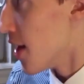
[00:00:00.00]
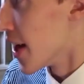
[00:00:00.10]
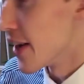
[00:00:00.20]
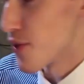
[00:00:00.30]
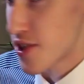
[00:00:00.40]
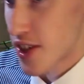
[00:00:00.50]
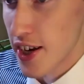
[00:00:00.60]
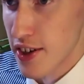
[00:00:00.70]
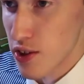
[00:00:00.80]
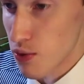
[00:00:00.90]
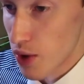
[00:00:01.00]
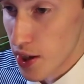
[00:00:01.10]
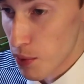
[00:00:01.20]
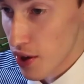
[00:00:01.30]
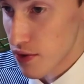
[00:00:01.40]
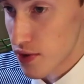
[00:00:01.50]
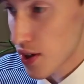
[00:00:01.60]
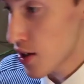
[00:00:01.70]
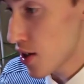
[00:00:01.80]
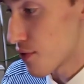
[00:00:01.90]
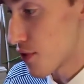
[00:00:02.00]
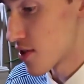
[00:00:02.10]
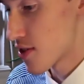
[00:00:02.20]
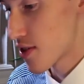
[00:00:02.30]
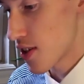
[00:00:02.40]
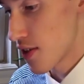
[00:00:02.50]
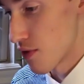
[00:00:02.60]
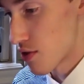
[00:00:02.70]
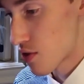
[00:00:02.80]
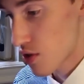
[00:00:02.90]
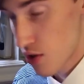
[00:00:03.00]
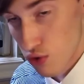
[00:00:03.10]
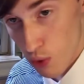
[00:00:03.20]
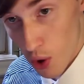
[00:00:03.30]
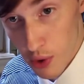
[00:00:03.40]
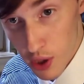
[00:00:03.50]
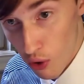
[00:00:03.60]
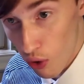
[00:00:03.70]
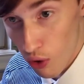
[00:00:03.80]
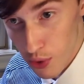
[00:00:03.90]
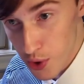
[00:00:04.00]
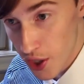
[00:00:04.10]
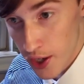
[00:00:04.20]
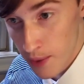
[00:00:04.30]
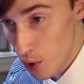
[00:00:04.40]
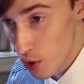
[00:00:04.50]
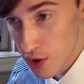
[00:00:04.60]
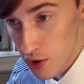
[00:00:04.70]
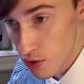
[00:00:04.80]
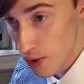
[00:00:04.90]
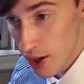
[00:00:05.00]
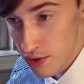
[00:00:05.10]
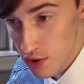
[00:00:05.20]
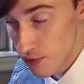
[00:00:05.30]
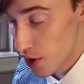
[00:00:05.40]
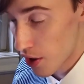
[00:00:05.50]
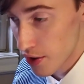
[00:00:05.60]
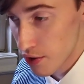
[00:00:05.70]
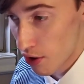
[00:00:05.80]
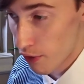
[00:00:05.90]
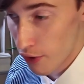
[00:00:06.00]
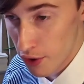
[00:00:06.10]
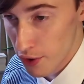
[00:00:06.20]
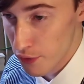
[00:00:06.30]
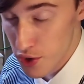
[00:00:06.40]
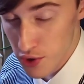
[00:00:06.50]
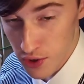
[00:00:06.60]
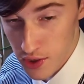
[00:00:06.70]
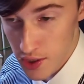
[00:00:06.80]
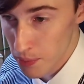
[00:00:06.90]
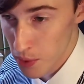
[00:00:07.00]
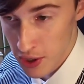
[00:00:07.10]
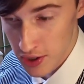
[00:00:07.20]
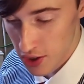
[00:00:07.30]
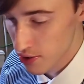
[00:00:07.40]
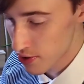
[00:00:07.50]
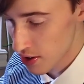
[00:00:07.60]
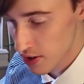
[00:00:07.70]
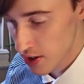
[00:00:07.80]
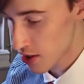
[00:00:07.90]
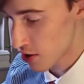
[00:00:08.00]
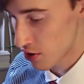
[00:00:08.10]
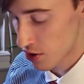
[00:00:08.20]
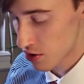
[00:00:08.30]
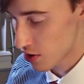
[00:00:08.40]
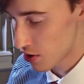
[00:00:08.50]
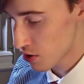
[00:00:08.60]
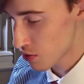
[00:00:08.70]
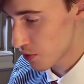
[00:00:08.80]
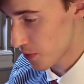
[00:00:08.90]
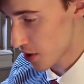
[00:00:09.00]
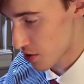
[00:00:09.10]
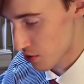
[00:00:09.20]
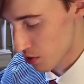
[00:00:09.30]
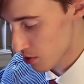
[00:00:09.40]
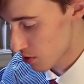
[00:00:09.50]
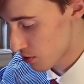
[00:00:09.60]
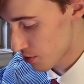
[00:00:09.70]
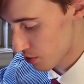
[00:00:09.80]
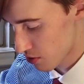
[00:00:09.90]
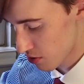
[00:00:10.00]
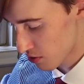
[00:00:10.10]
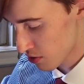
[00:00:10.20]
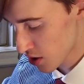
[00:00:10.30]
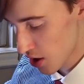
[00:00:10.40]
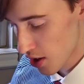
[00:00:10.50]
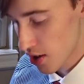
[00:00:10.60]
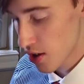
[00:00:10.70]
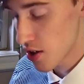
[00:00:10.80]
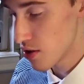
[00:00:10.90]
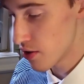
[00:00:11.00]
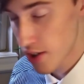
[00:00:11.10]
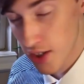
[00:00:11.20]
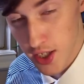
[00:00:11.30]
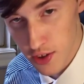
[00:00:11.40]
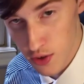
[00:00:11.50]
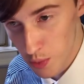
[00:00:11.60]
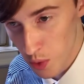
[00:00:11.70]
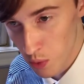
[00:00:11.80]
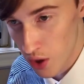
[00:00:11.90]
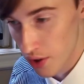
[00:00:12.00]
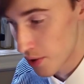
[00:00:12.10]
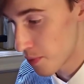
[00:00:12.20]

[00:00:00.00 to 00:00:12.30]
If it's getting the right amount of sun, if it's growing all the time, all year round, you're artificially supplementing your sunlight, you're good to go, it's growing, you're going to need to use more water.